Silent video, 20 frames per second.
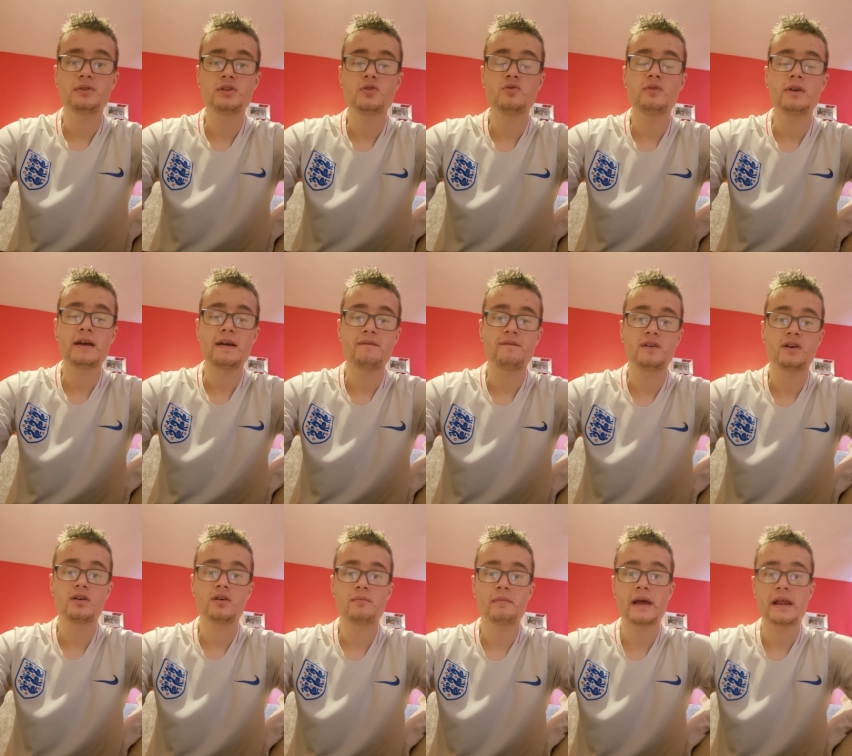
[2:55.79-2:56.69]
Do get in the
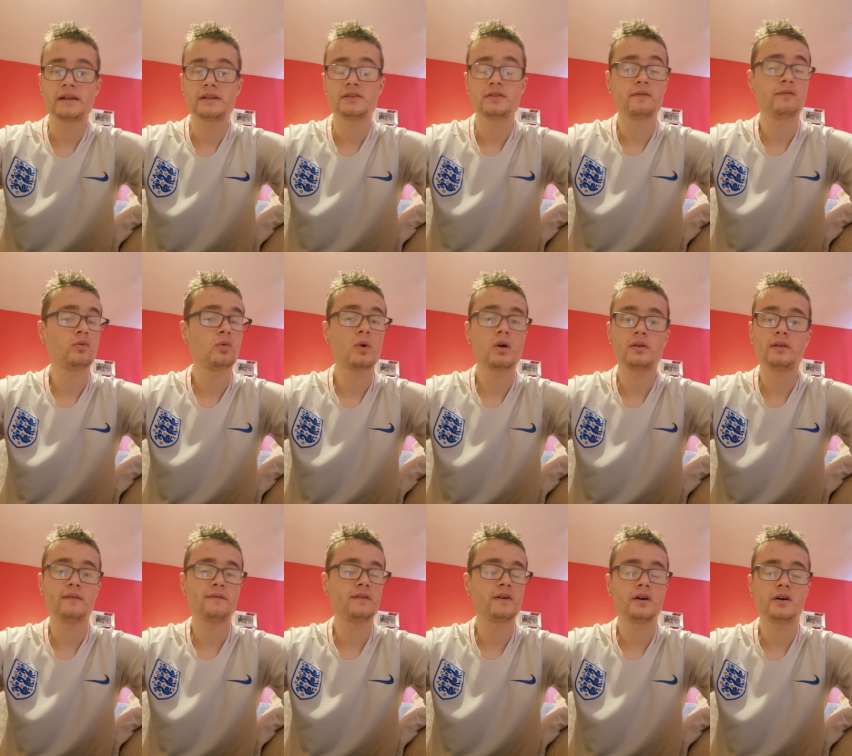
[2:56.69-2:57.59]
comments of what you
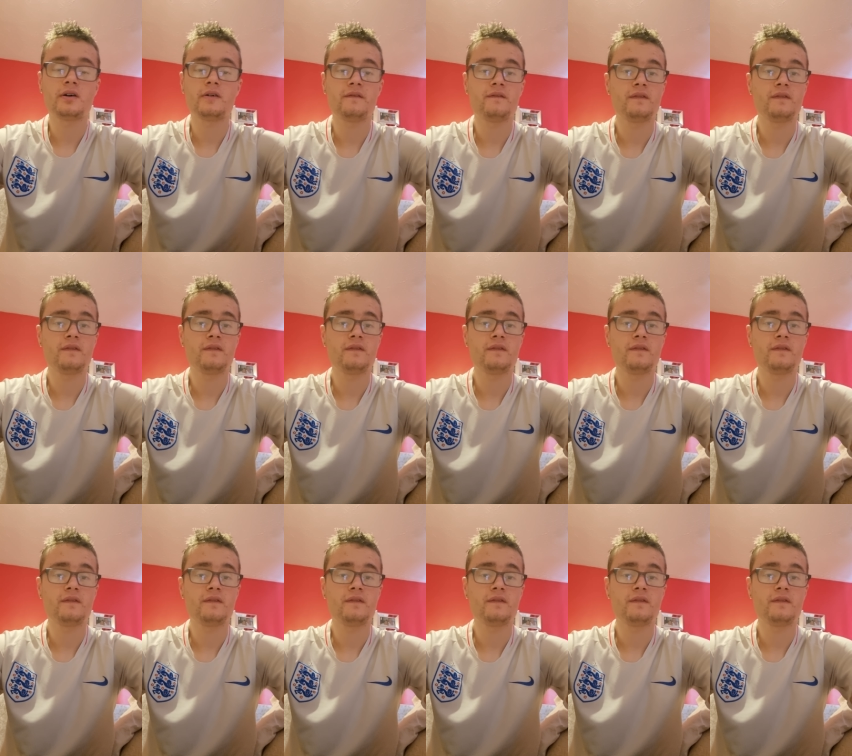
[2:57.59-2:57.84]
thought of